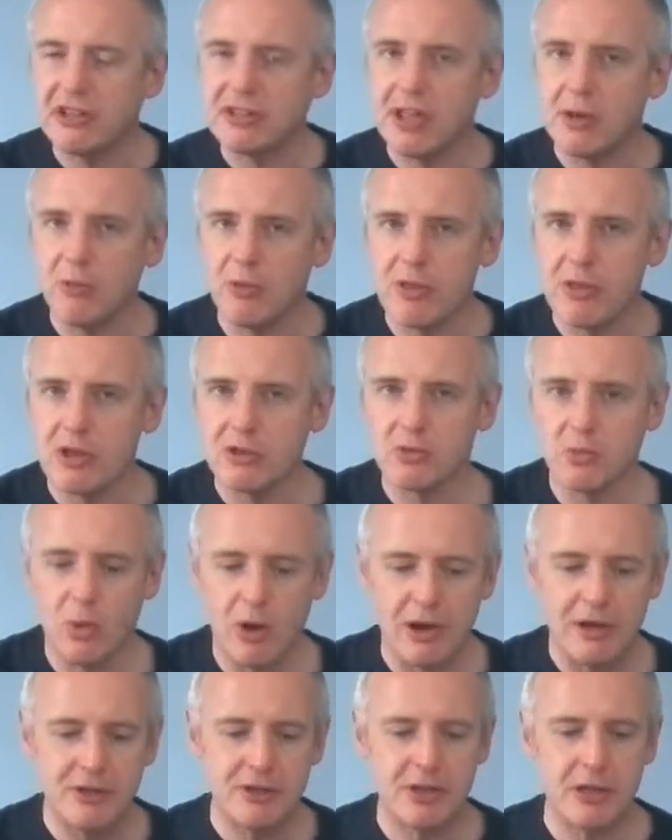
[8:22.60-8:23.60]
feels like one of those
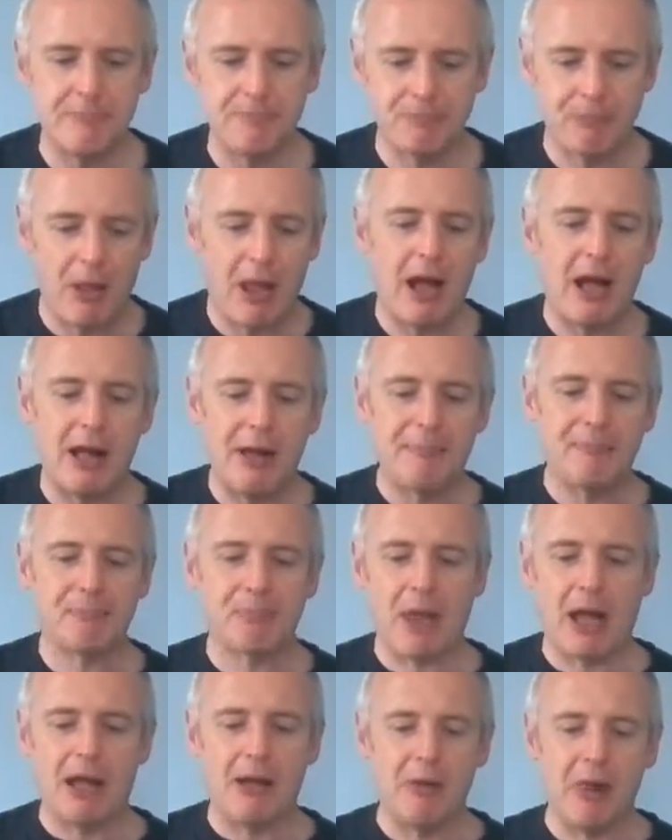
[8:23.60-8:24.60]
wines that
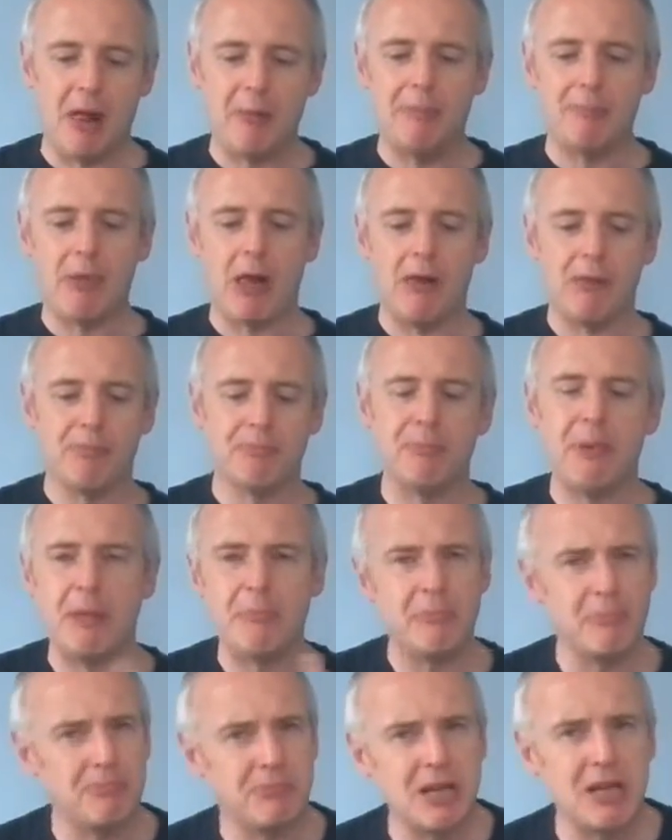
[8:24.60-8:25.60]
um, i
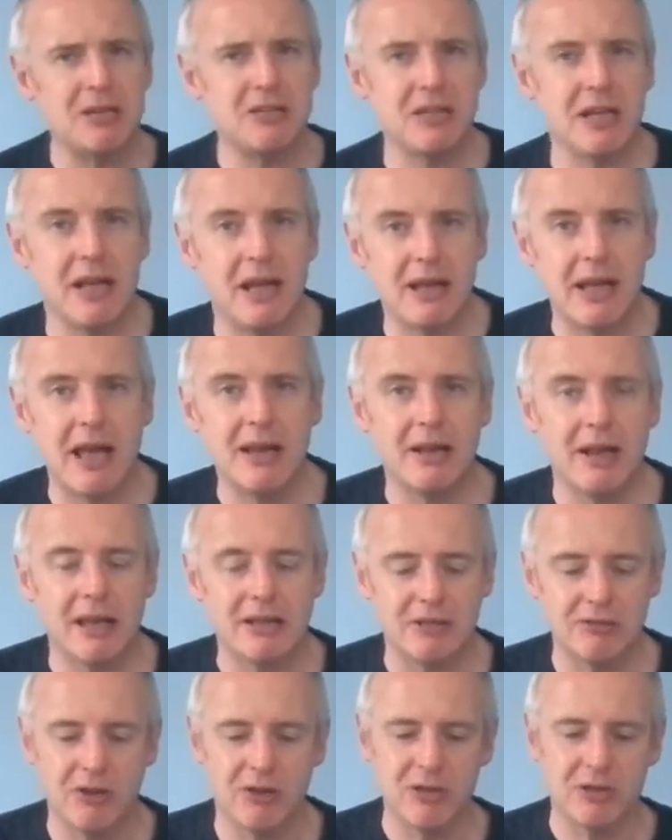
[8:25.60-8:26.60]
am tasting it again
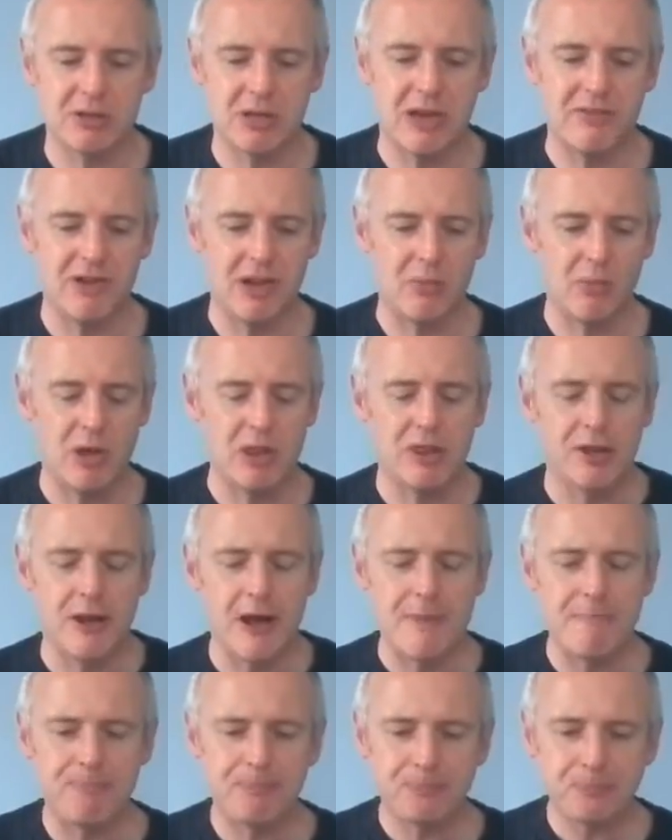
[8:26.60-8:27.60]
later on this evening with
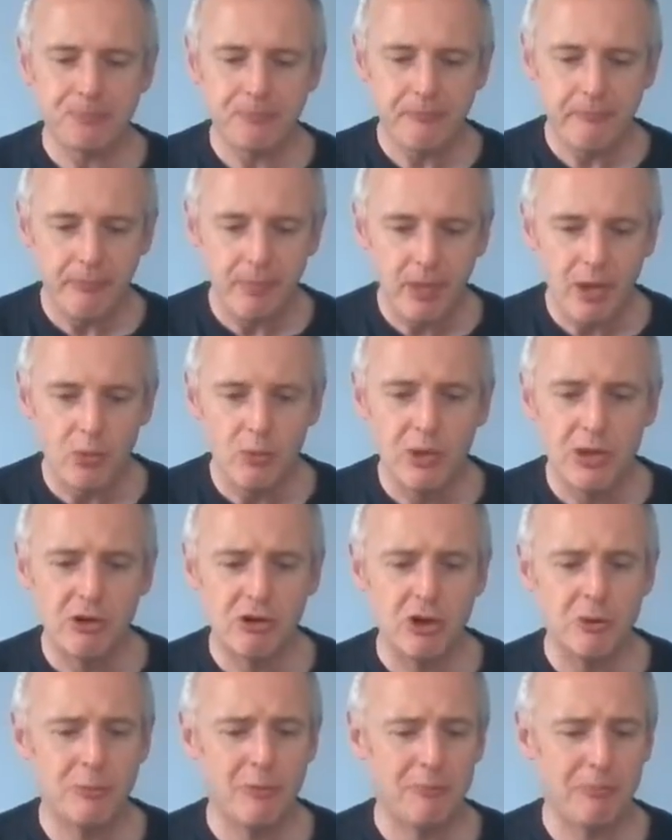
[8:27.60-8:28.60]
uh,
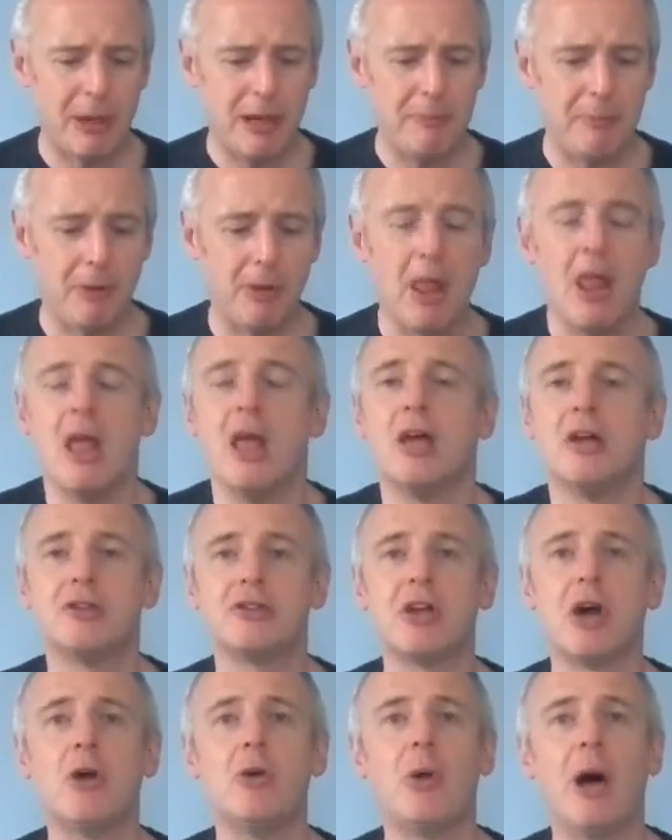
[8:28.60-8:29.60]
the group of people.
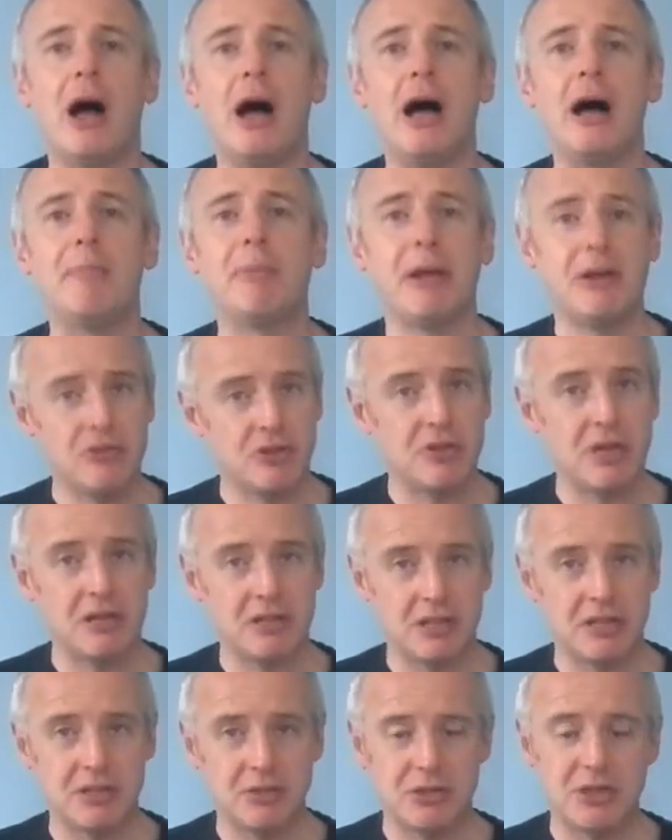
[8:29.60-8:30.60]
So uh, it'll be
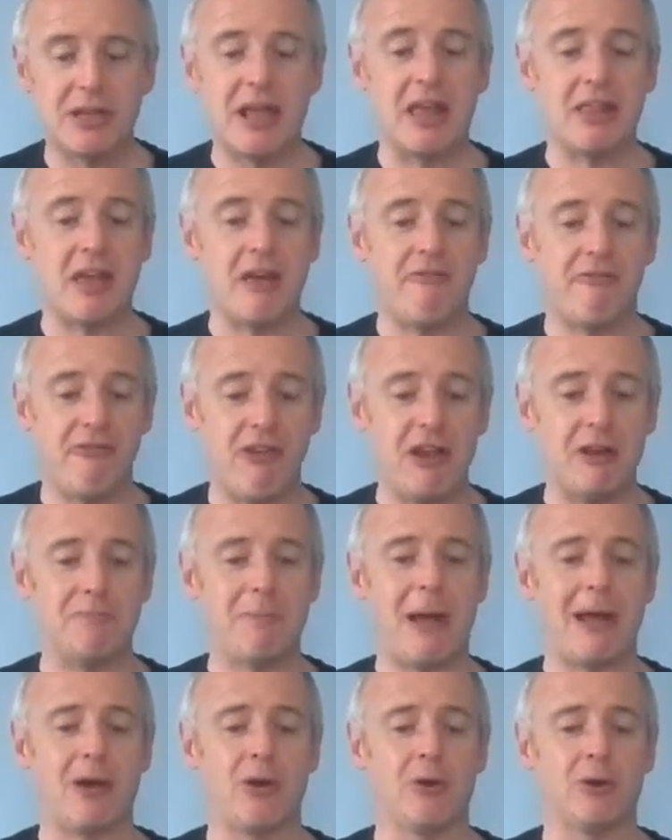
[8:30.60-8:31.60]
interesting to, to, get their
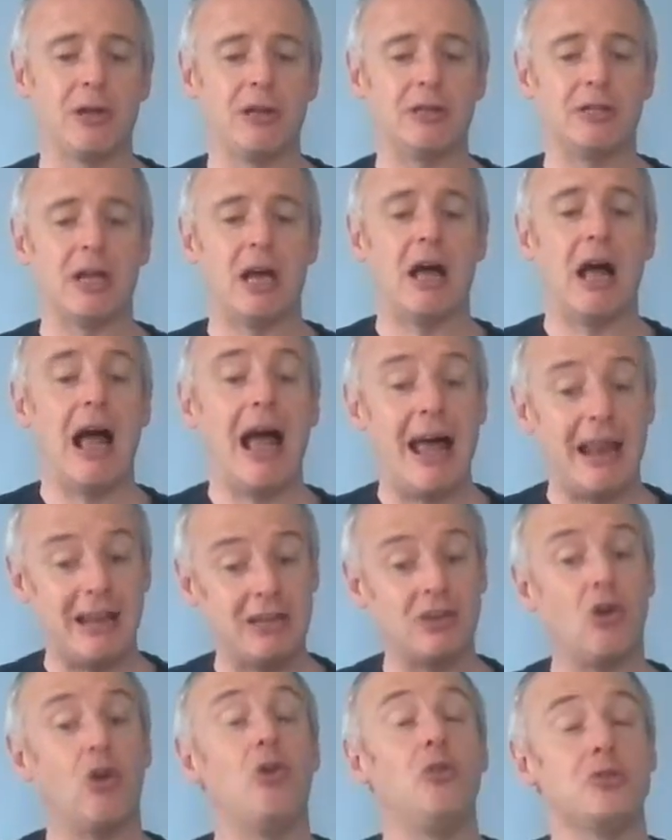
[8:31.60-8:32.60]
feedback on it uh,
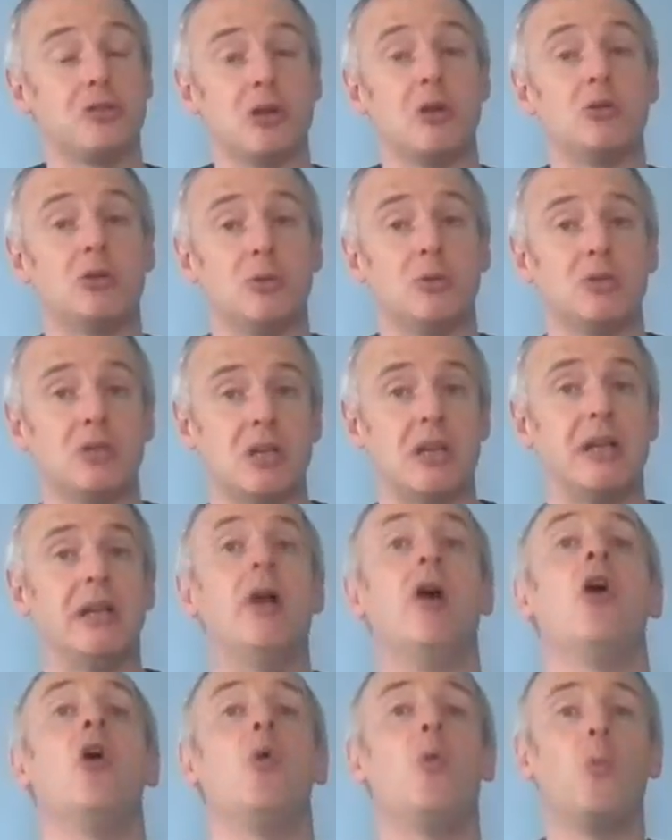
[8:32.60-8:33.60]
and also to
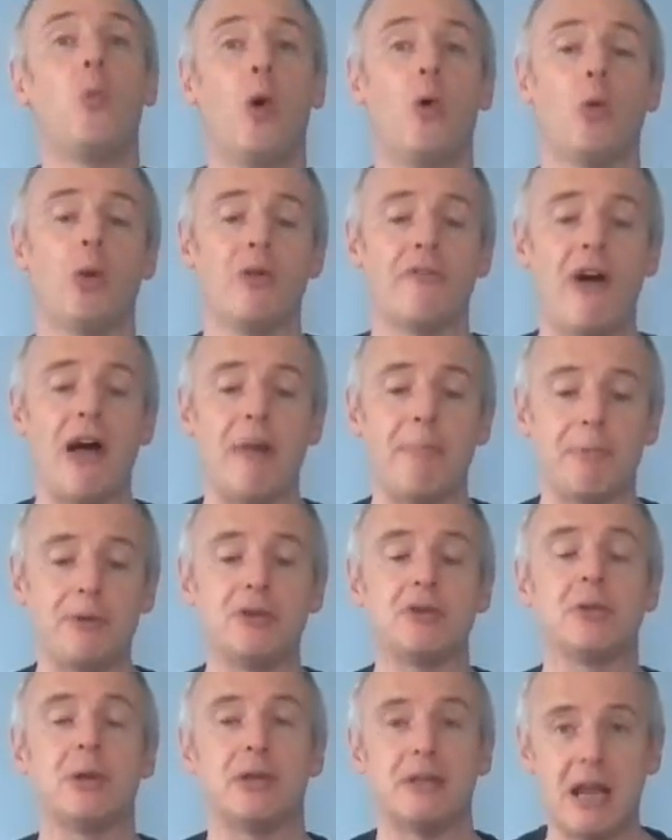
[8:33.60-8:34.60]
see what will have
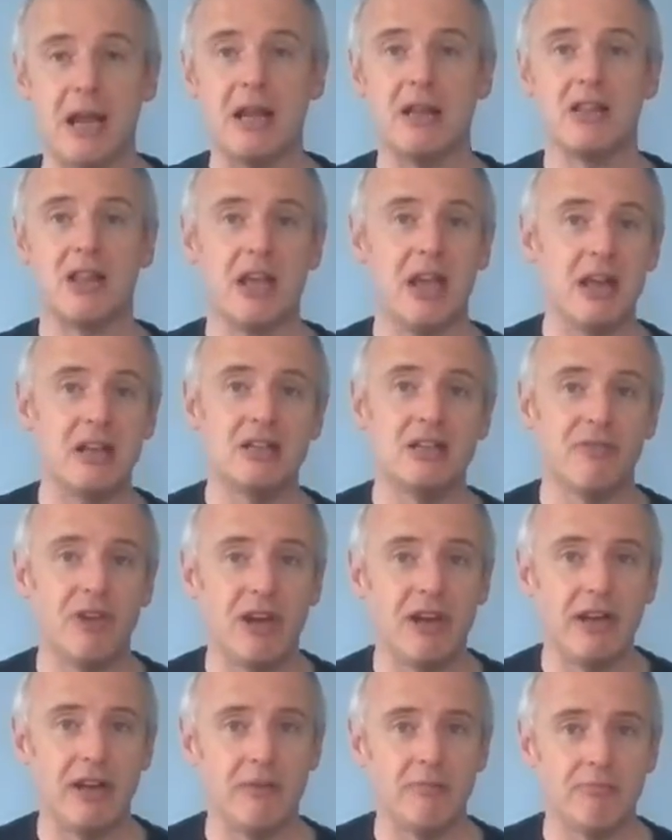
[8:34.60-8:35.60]
happened to it in the
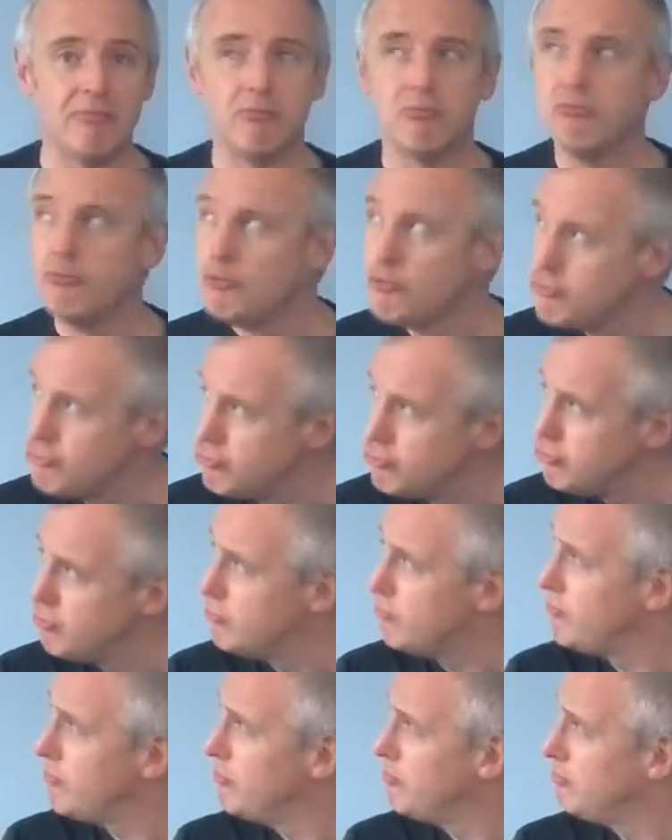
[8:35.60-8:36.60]
intervening
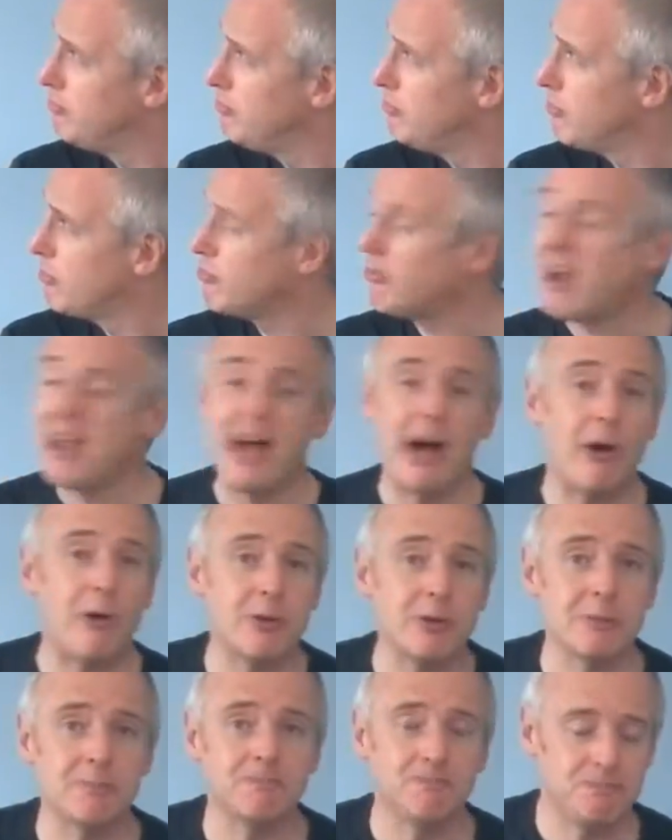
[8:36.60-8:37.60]
mm, three
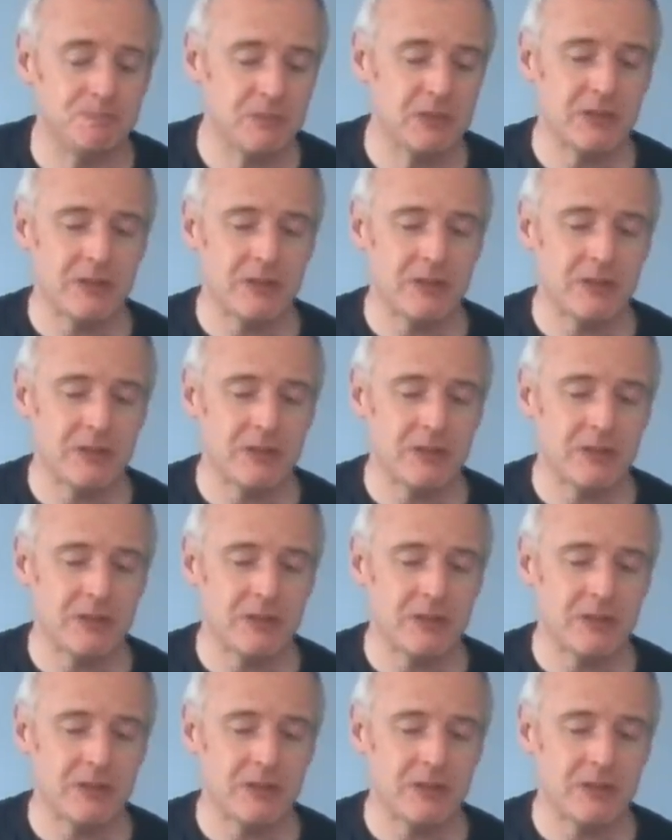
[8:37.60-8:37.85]
hours.